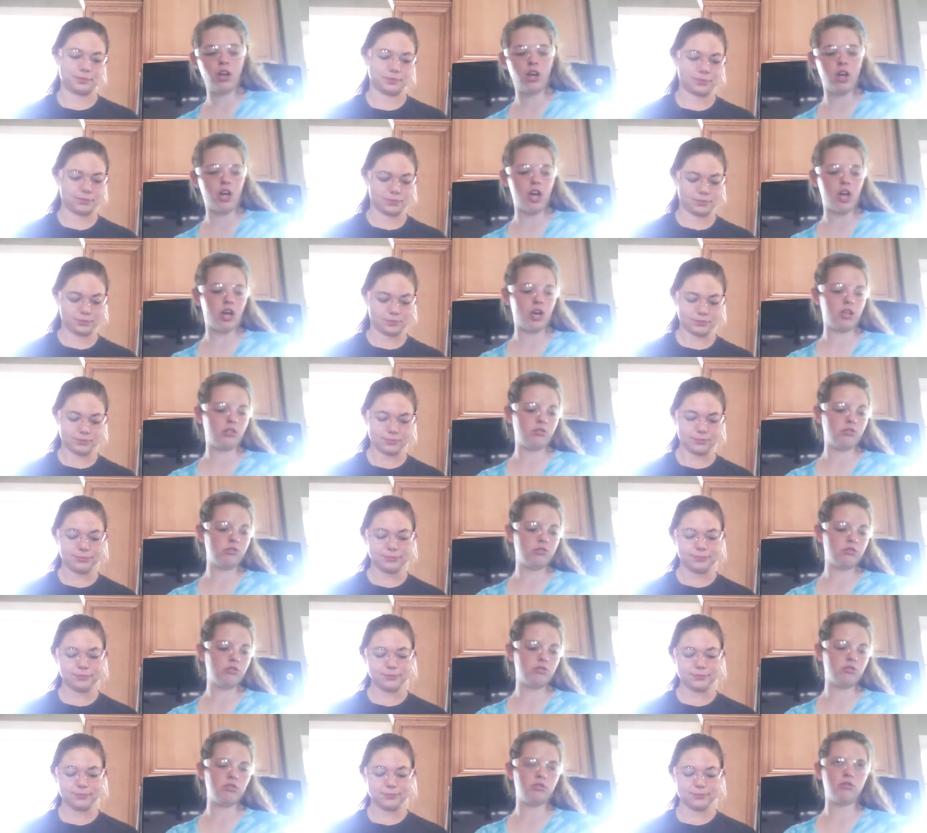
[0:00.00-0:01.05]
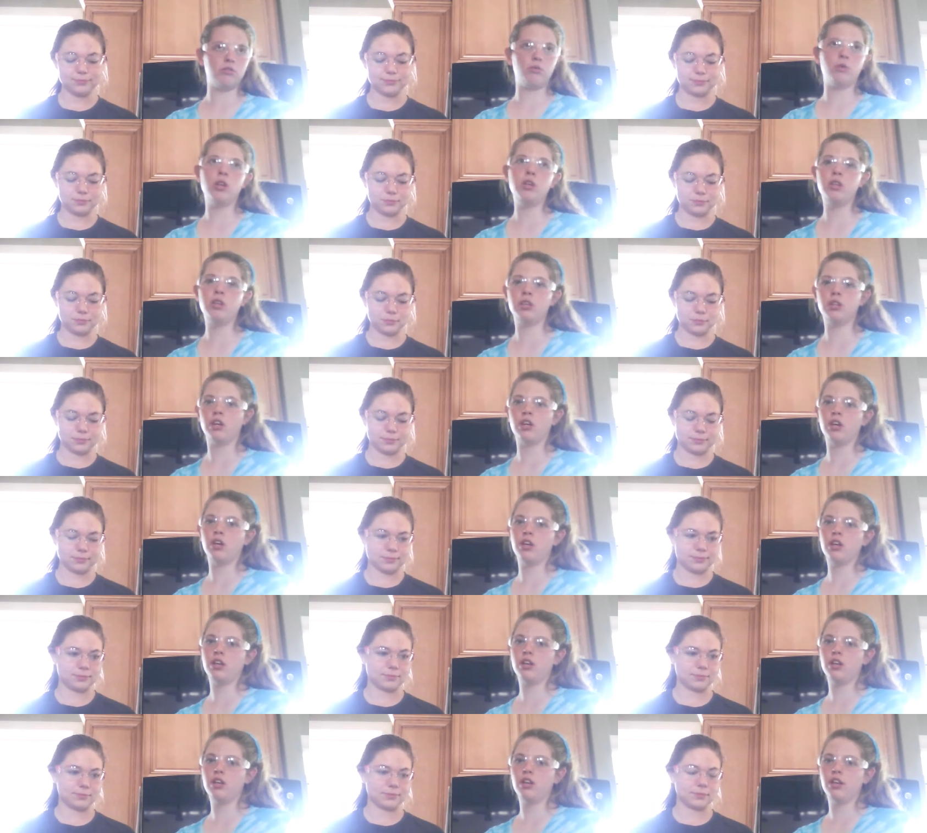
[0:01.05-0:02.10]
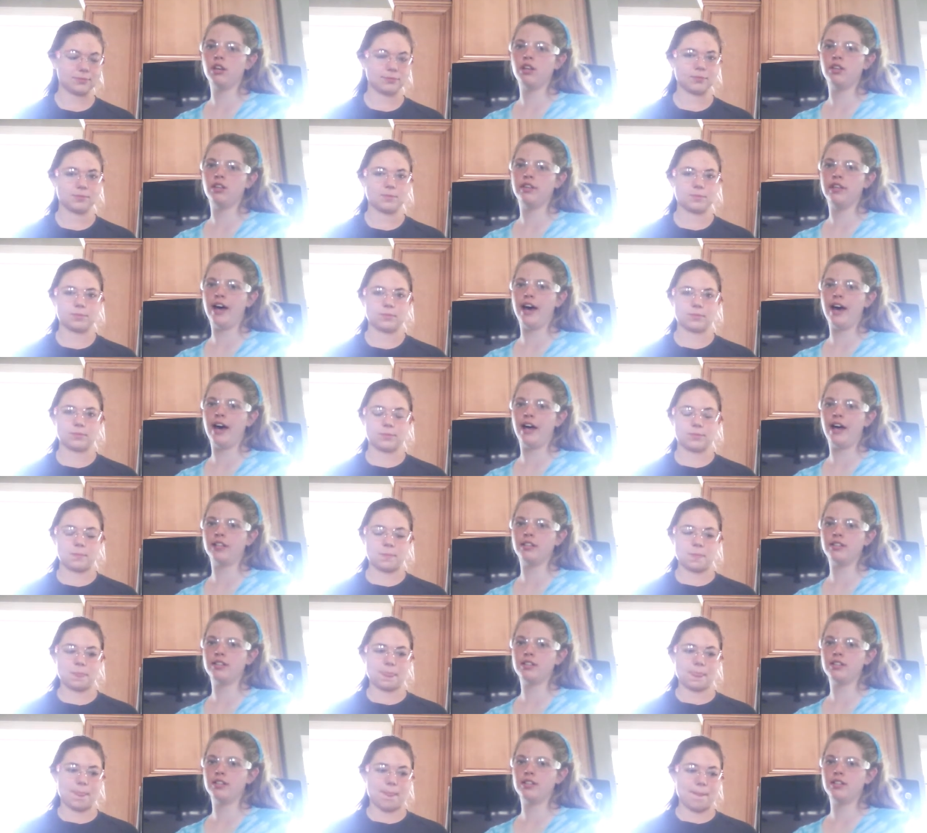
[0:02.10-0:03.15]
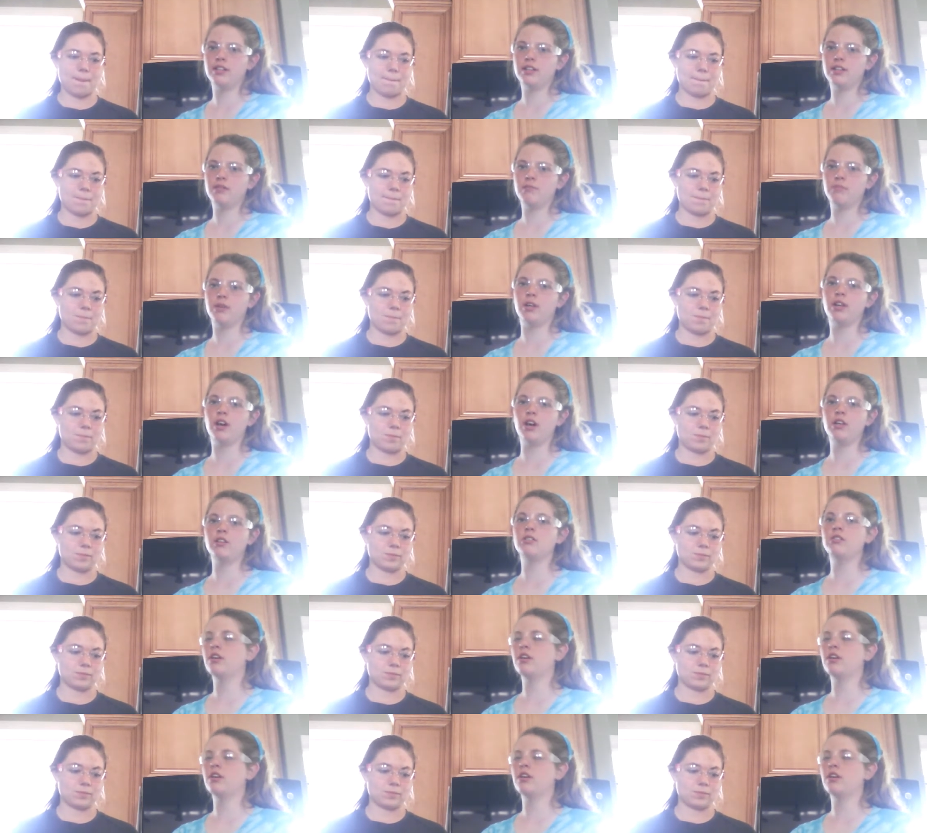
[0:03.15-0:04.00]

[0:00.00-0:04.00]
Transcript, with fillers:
Speaker 1: and we think that because